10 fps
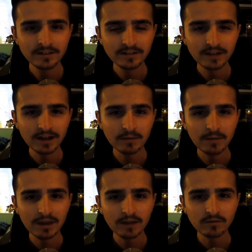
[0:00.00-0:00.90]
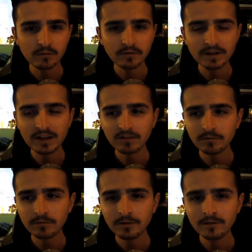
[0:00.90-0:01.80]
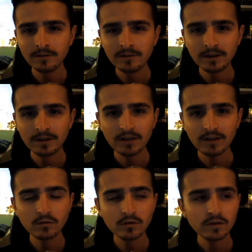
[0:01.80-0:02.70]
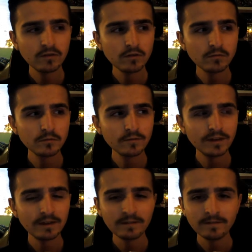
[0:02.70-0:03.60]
Taking a mick out someone with a lisp. It's like it's a normal thing.